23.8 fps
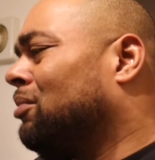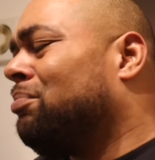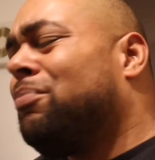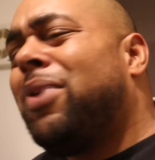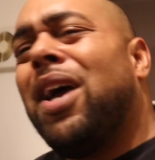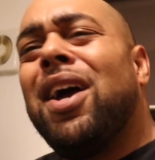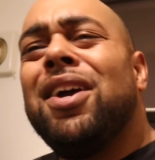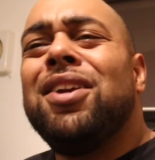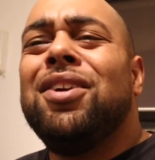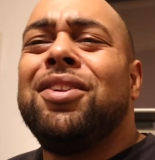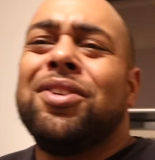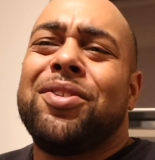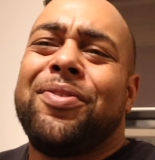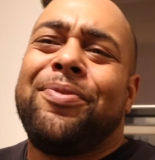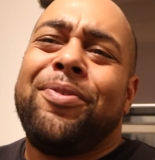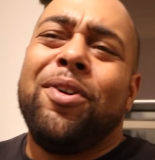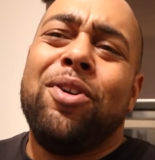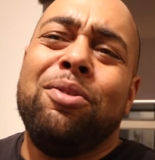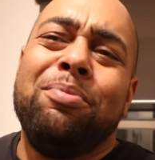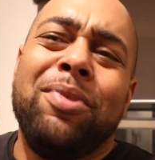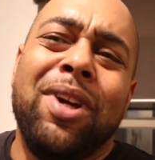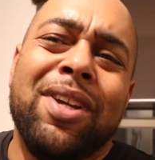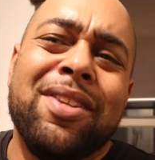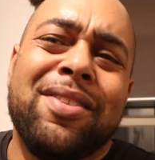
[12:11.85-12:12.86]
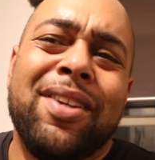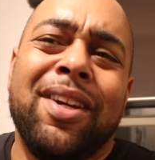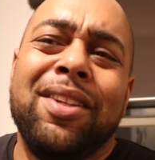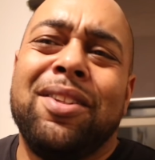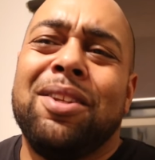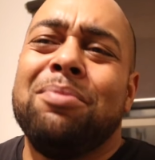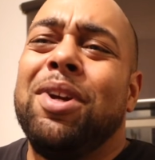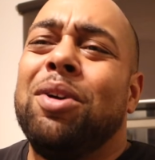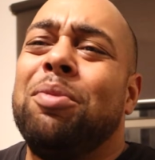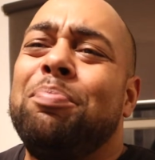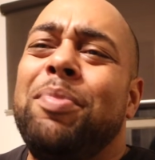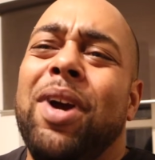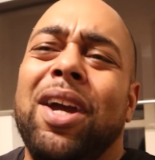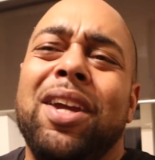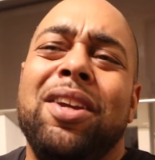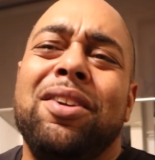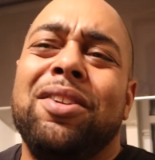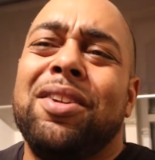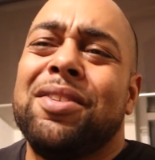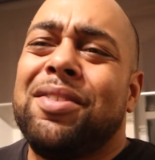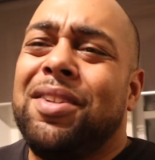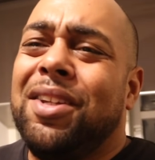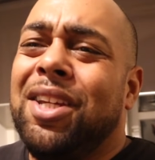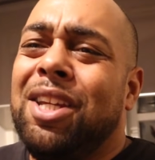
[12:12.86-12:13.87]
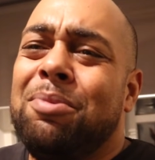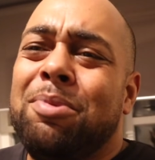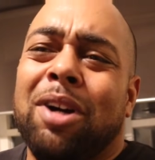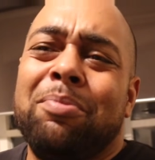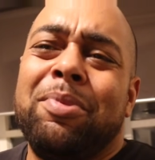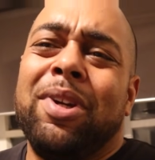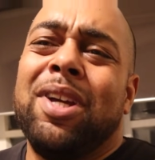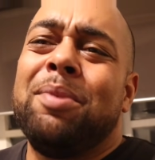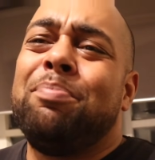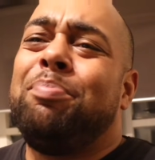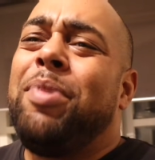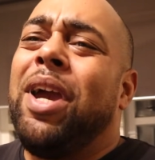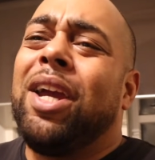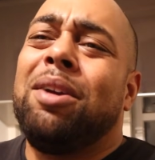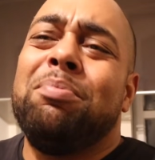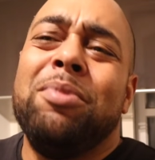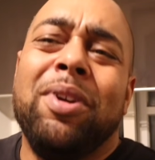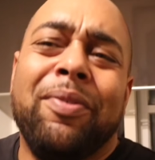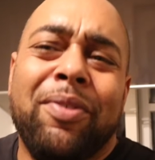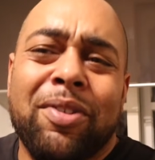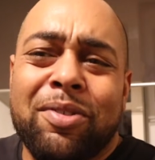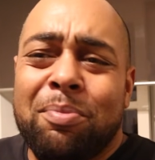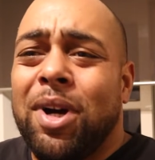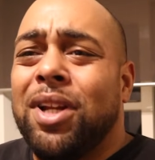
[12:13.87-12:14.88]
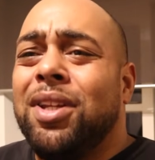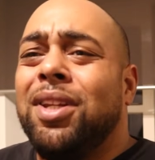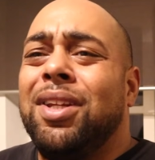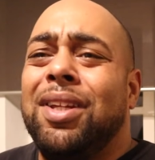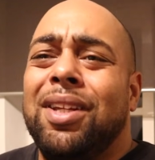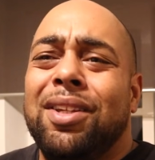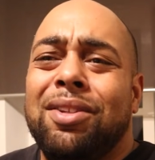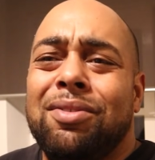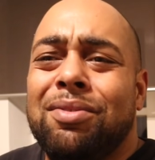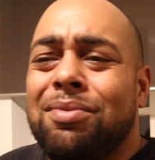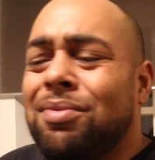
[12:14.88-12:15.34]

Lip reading: Better you just phone me and say to me, or better you just email me and beg me for money